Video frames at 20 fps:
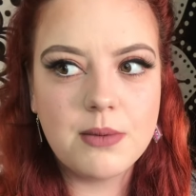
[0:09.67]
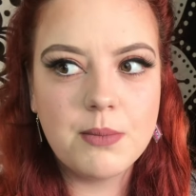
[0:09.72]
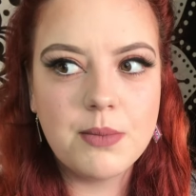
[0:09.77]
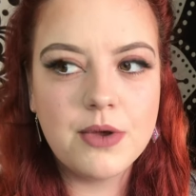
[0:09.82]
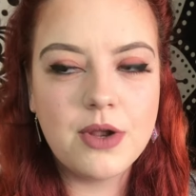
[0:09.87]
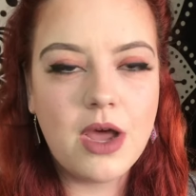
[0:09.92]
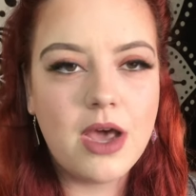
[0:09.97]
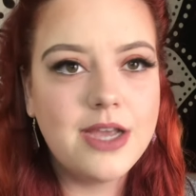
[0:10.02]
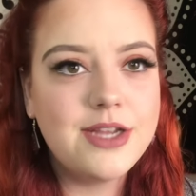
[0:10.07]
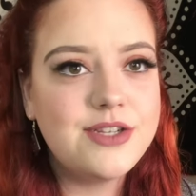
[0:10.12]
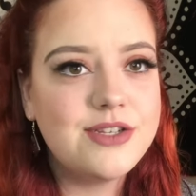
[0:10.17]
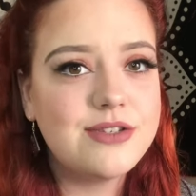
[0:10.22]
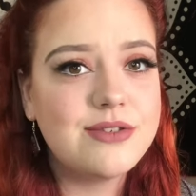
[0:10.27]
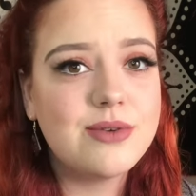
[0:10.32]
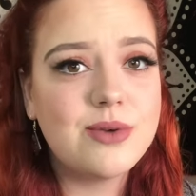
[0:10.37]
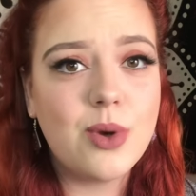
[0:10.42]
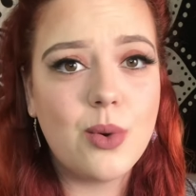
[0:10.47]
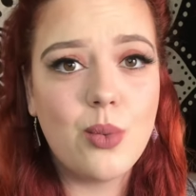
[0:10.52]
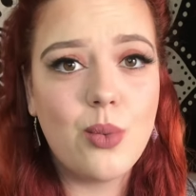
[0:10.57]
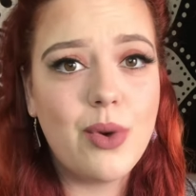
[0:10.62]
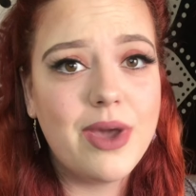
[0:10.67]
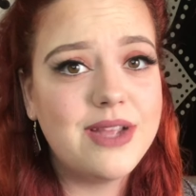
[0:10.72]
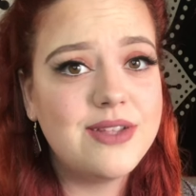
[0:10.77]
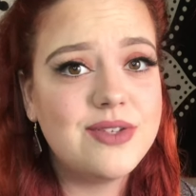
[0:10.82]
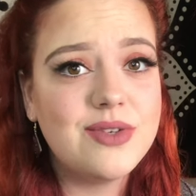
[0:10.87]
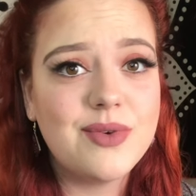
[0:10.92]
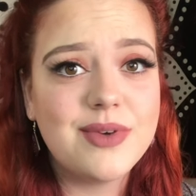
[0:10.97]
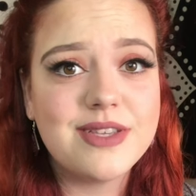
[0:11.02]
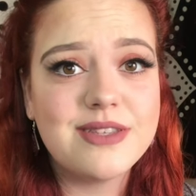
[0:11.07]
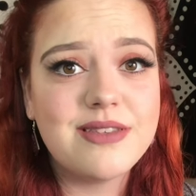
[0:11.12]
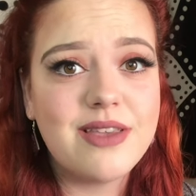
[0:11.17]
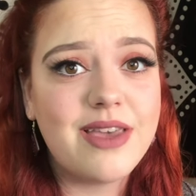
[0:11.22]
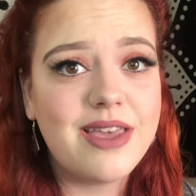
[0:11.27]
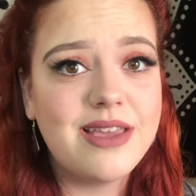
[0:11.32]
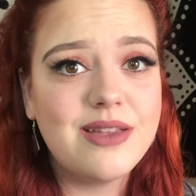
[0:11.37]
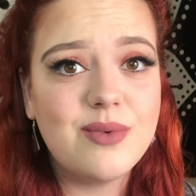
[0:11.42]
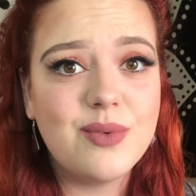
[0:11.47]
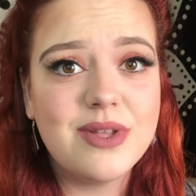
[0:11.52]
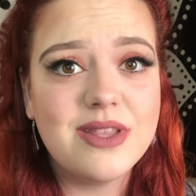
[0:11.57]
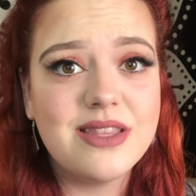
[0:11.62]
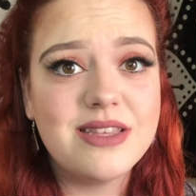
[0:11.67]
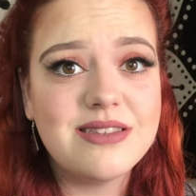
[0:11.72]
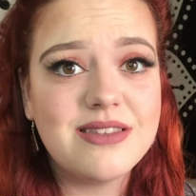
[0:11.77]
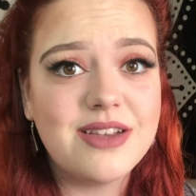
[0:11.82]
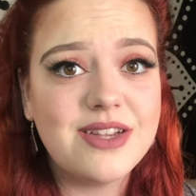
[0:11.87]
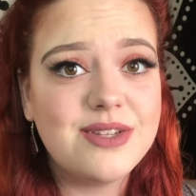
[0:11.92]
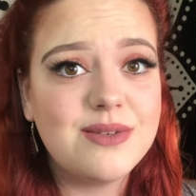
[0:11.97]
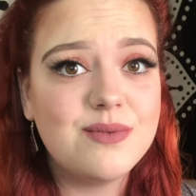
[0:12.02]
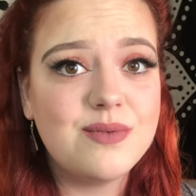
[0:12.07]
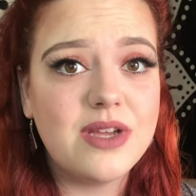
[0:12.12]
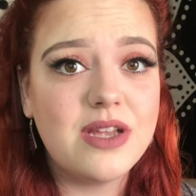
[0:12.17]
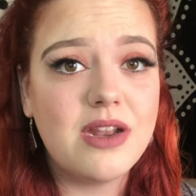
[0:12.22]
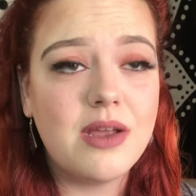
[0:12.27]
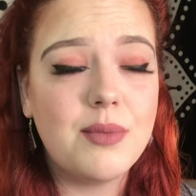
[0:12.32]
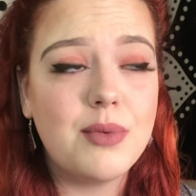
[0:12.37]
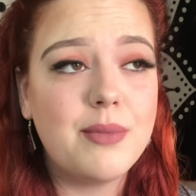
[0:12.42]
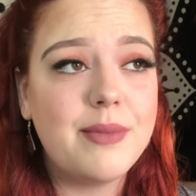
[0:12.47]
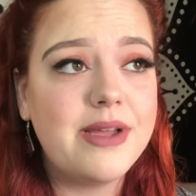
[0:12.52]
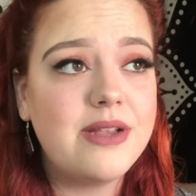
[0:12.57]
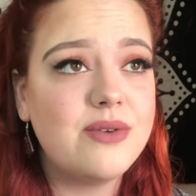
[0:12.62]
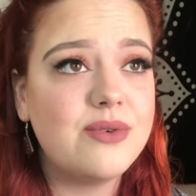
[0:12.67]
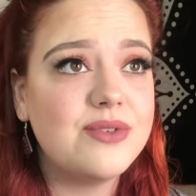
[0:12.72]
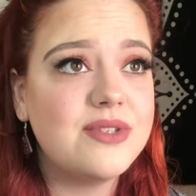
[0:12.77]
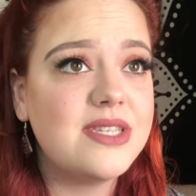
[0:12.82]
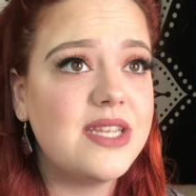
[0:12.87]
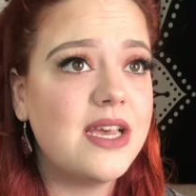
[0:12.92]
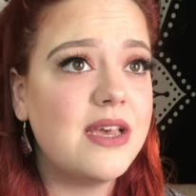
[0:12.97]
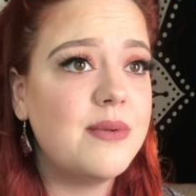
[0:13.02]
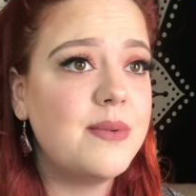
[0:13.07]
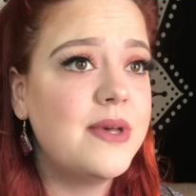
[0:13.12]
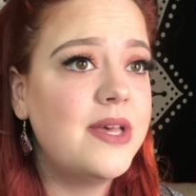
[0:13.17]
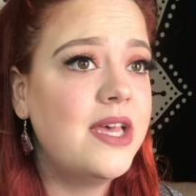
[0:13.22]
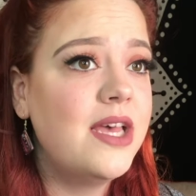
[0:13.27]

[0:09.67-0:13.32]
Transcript: but I just got way too excited when this item turned up on my doorstep.